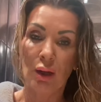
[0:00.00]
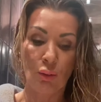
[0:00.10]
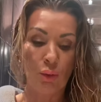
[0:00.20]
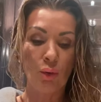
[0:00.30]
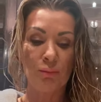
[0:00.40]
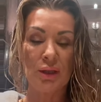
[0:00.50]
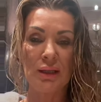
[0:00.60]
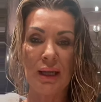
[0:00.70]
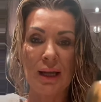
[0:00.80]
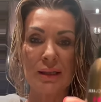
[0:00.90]
warmth in
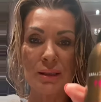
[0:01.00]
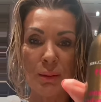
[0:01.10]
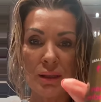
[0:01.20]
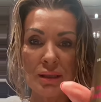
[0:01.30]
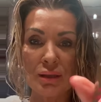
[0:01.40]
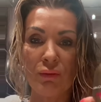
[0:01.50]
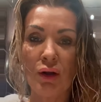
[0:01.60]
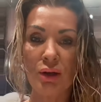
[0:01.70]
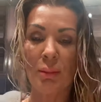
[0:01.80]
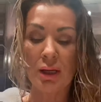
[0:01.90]
the ends, but this is the
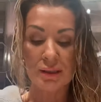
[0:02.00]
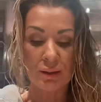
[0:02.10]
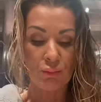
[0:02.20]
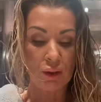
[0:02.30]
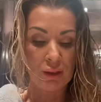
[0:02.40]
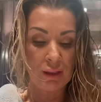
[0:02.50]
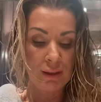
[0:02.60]
volumizing one.